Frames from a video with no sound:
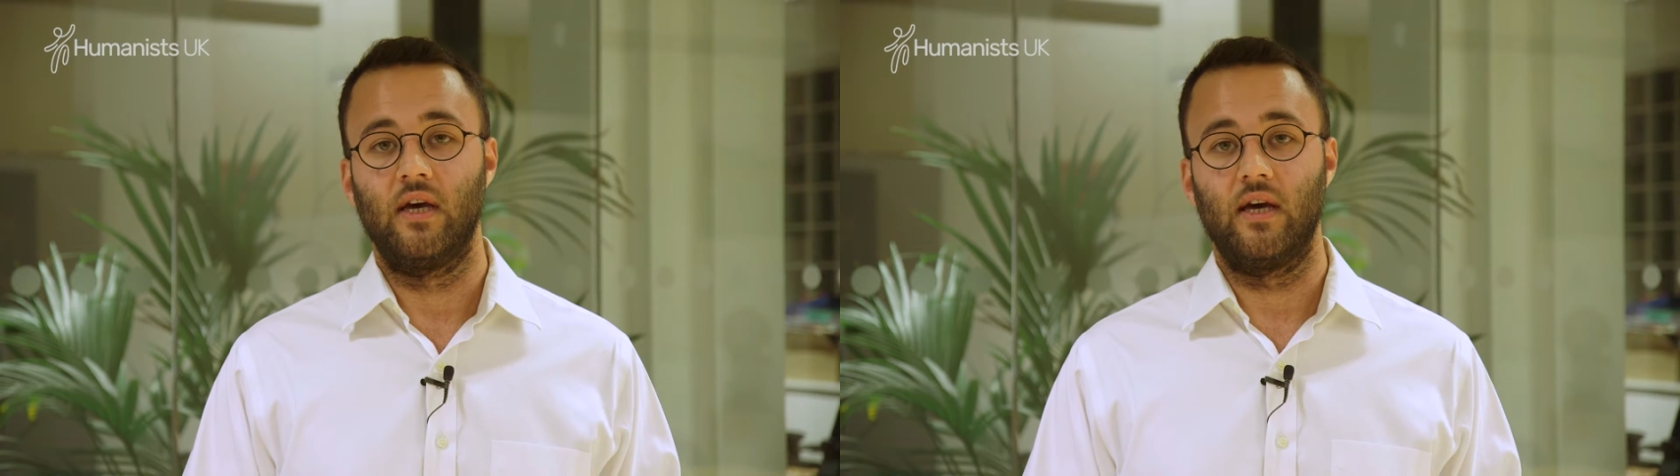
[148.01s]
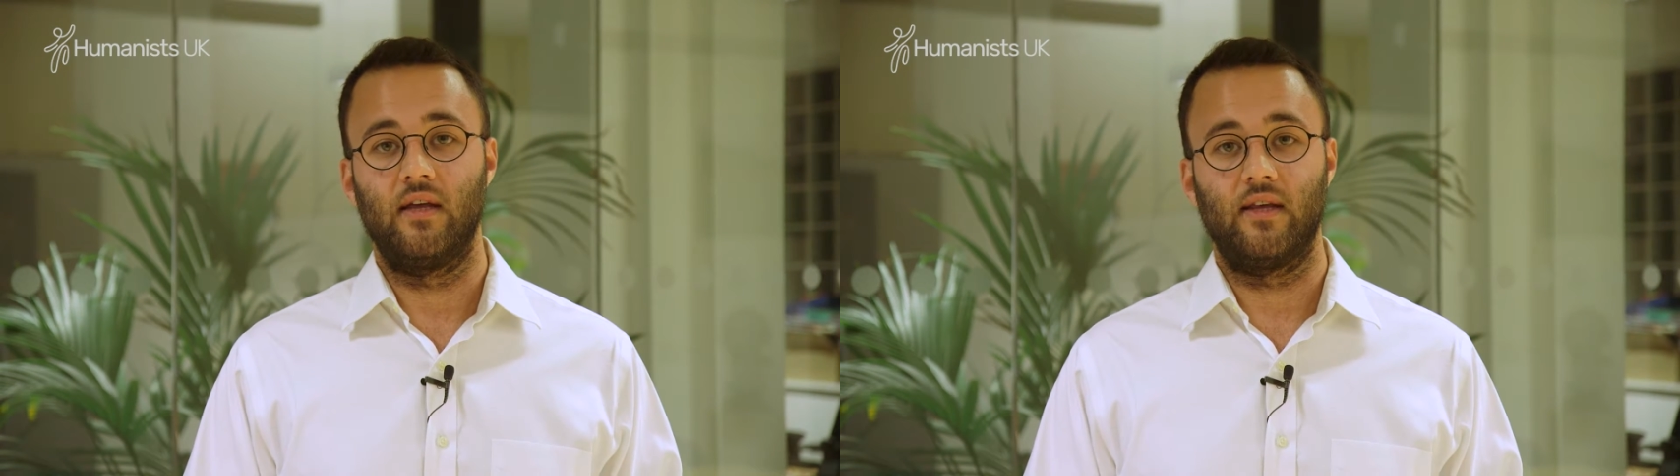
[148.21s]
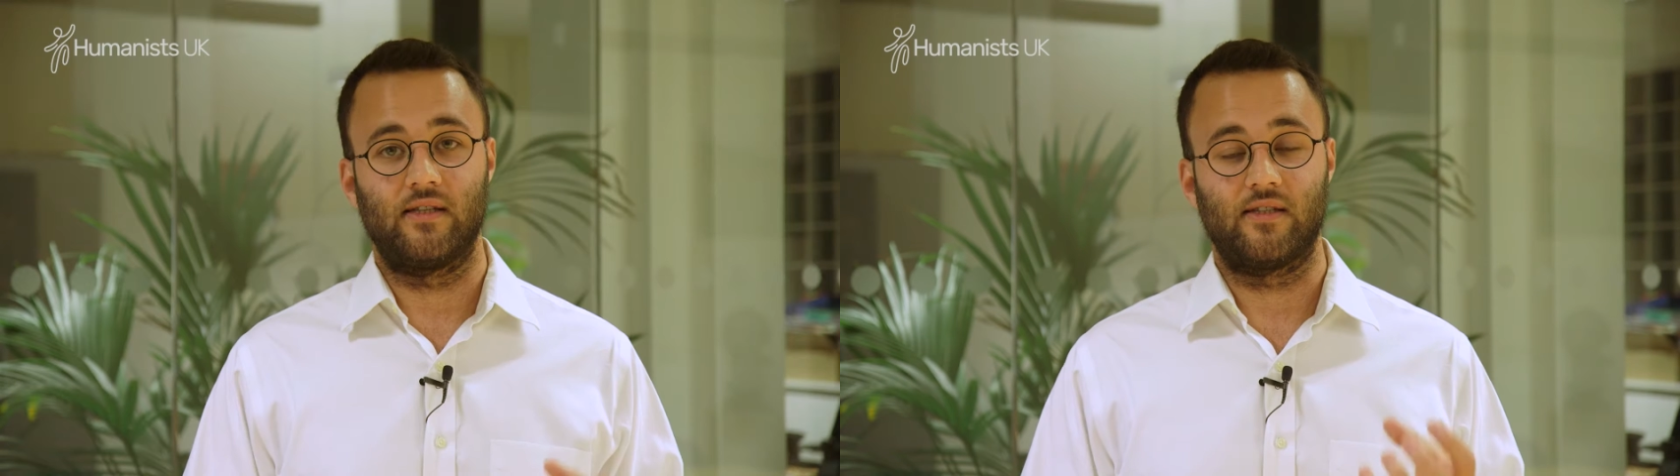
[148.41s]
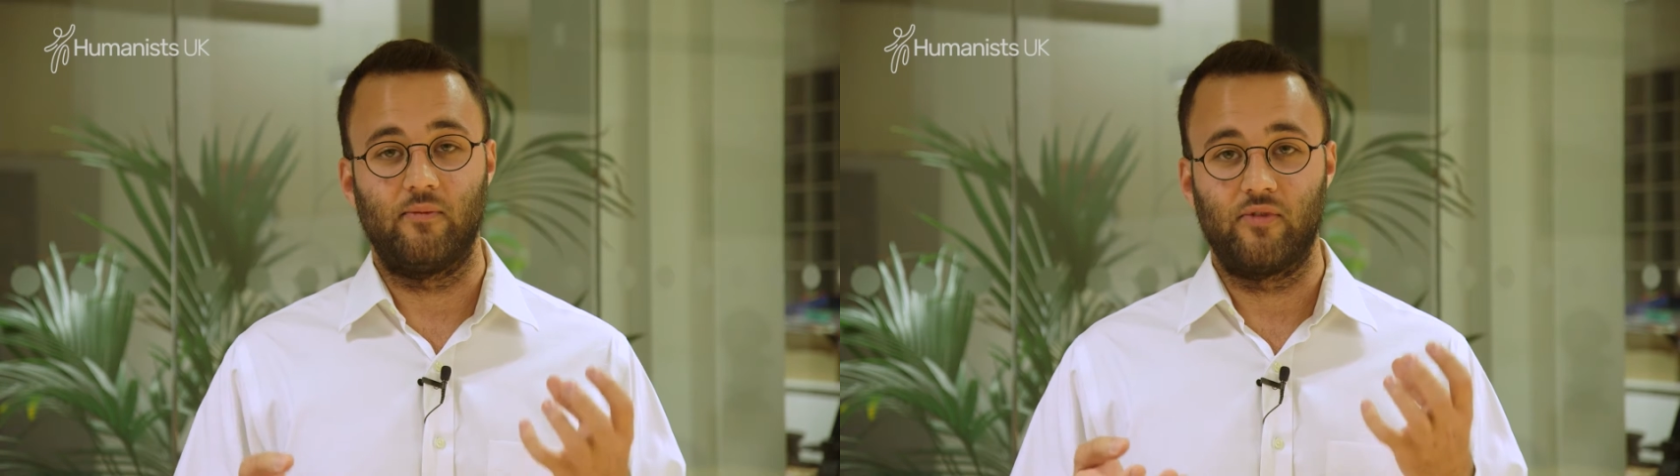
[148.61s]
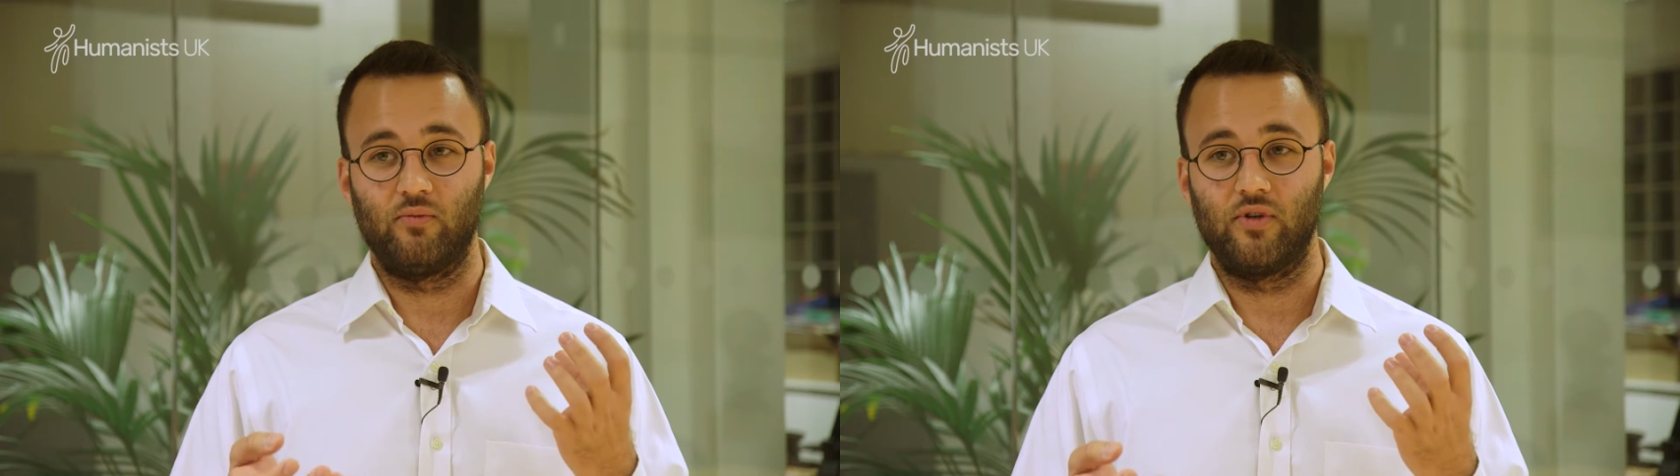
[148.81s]
This is
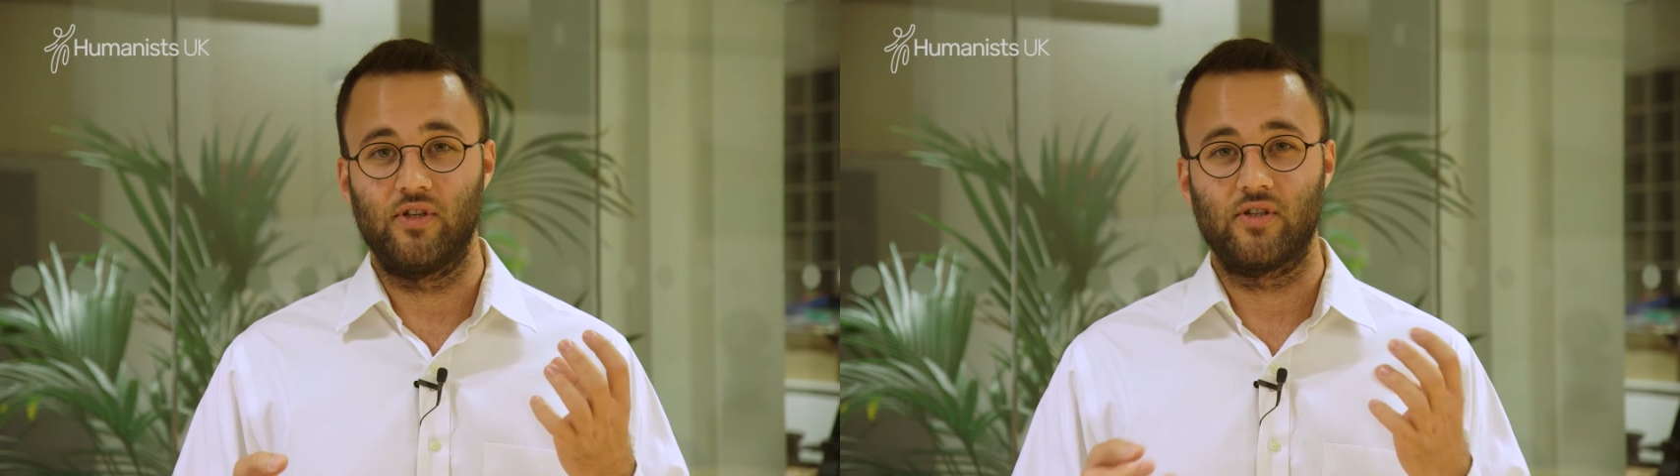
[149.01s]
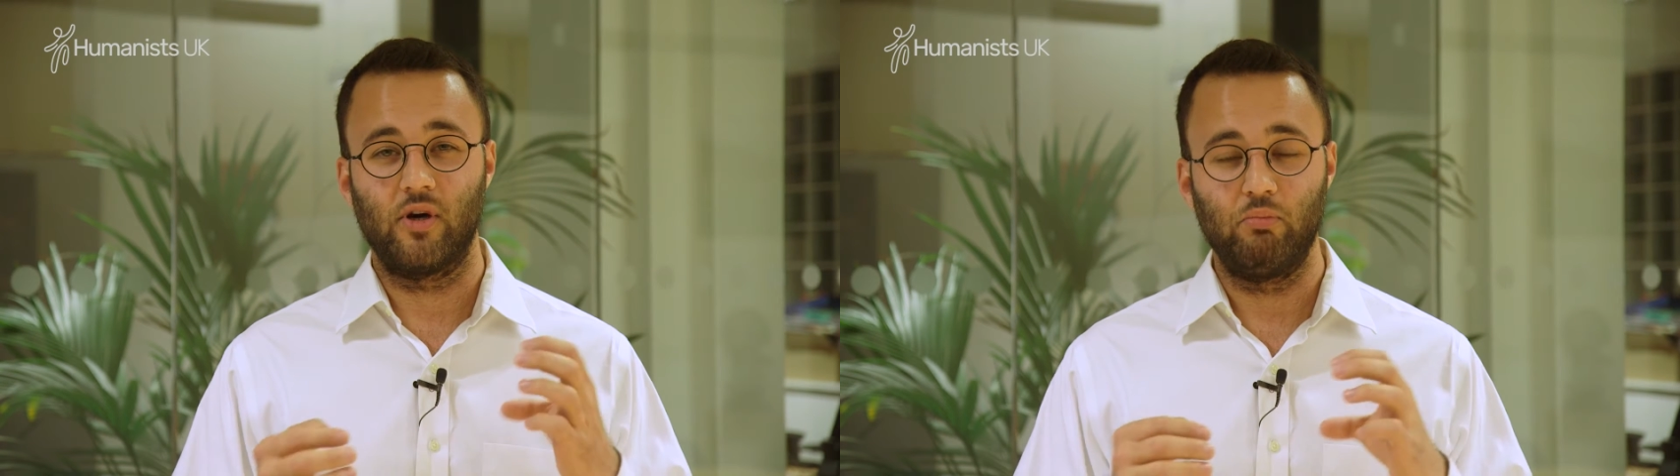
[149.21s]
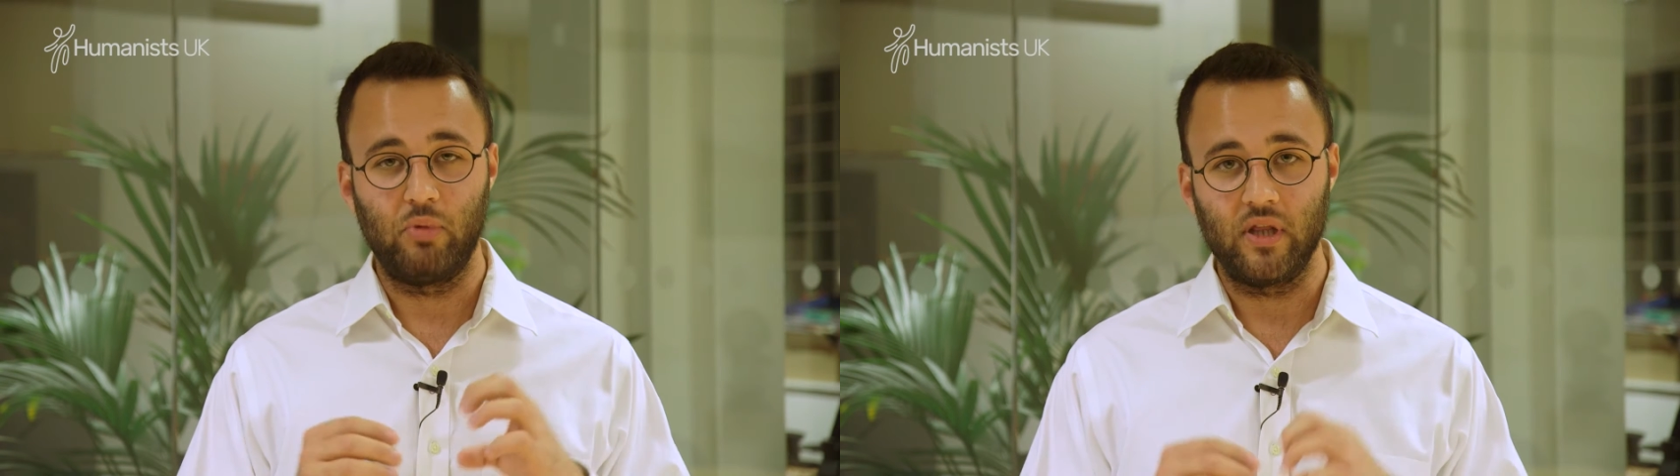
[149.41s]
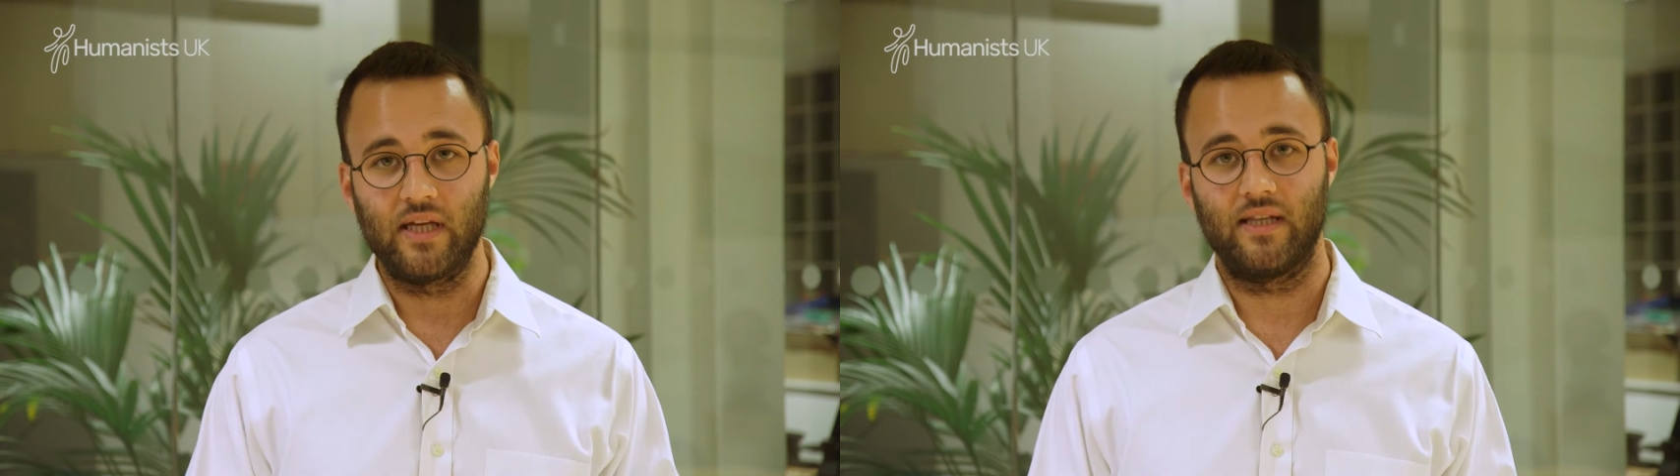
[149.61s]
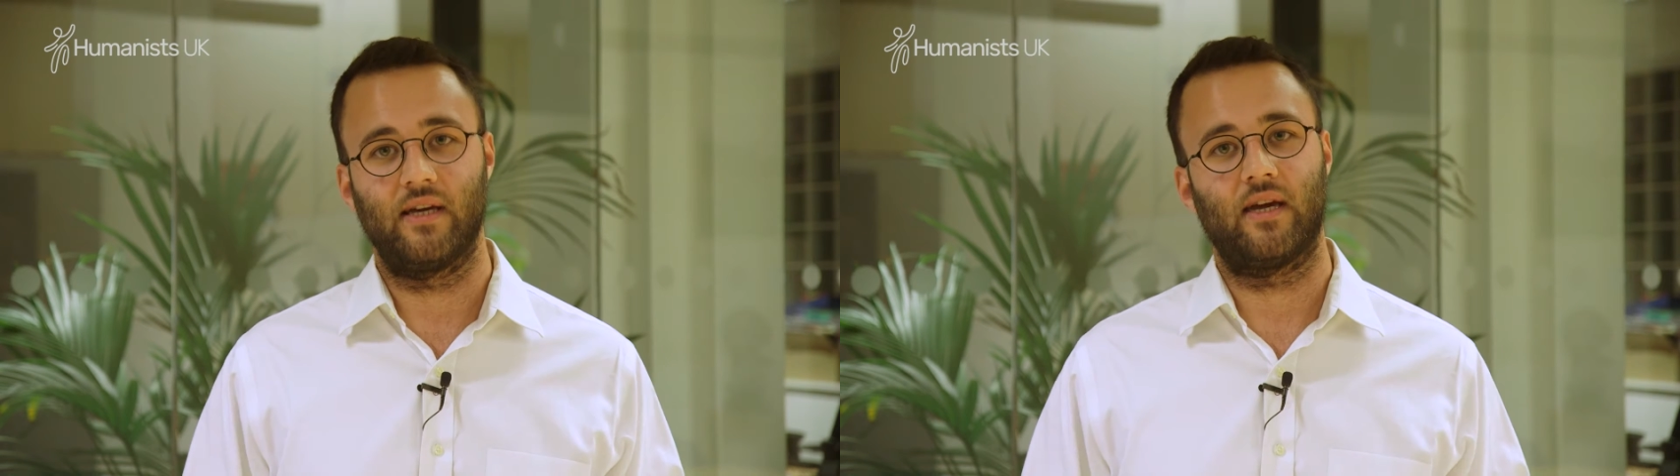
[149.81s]
something which is completely